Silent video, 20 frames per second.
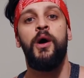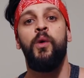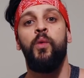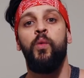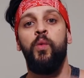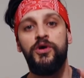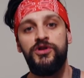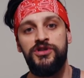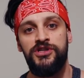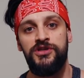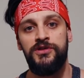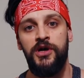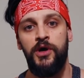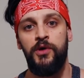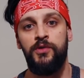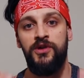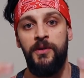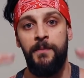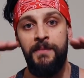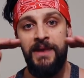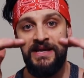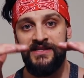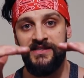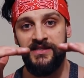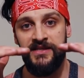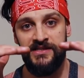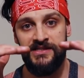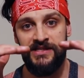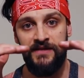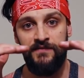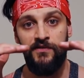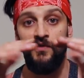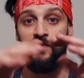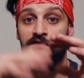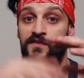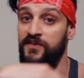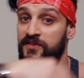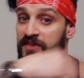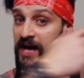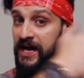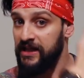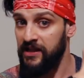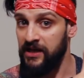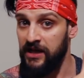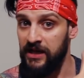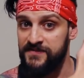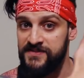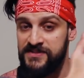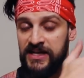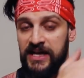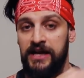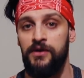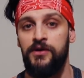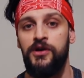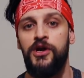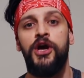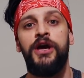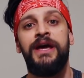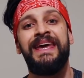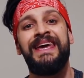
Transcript: Once you know the maintenance level for that lifestyle,